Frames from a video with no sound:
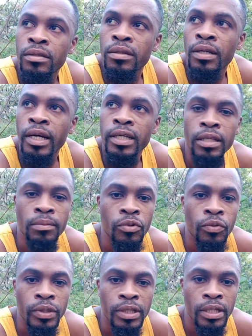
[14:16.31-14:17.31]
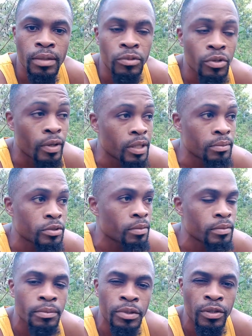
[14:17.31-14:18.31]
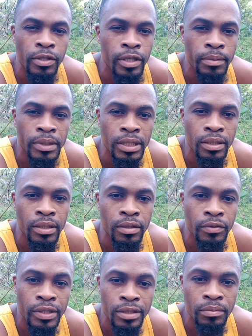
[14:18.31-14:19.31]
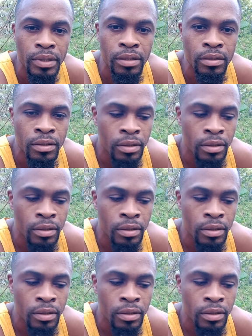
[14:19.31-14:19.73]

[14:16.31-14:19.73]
hide them goat and them cow and them something. I don't do them thing there. Reason being,